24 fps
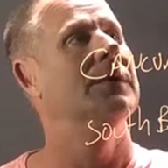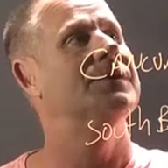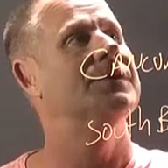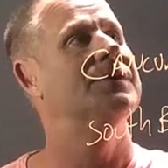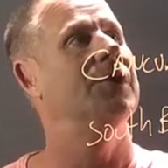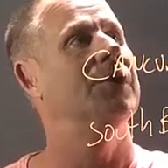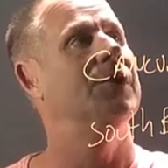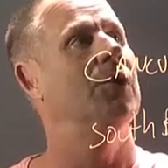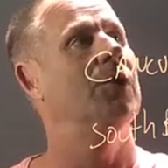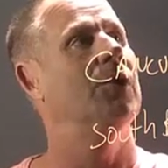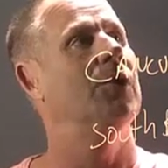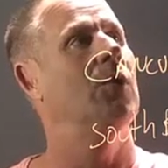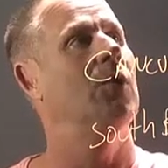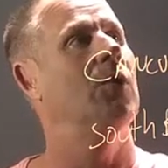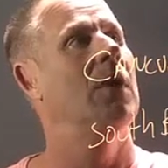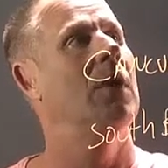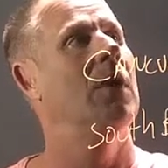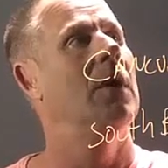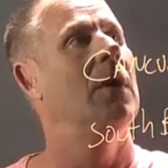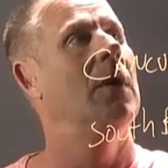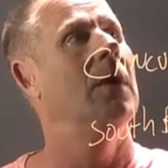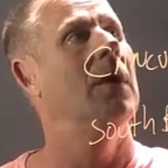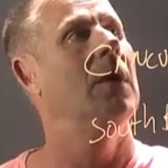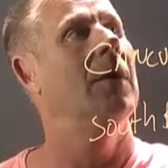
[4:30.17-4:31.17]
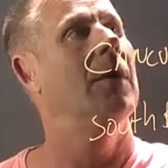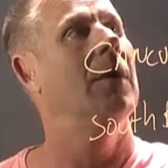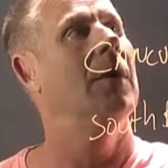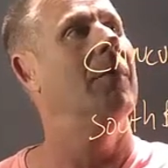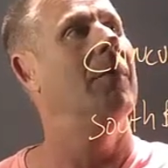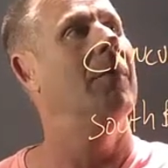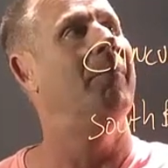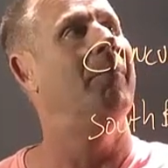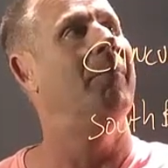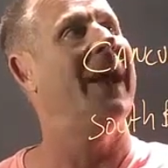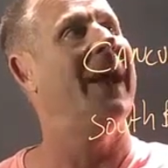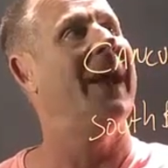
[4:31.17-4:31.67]
to
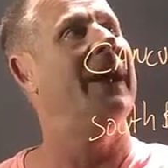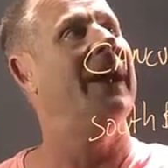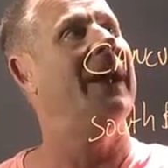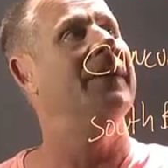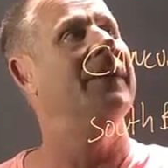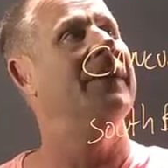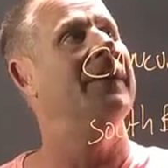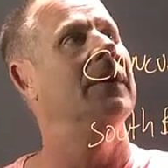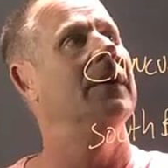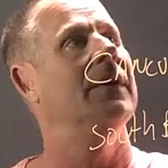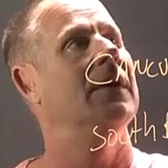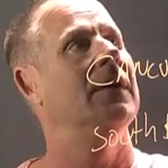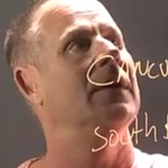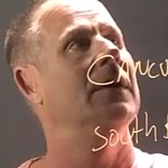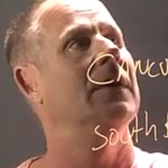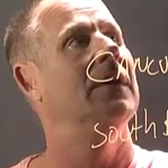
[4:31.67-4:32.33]
bed